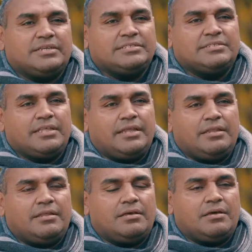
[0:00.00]
Since
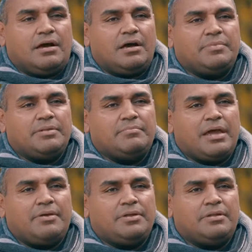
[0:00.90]
then, I've been
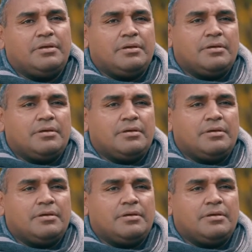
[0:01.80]
married,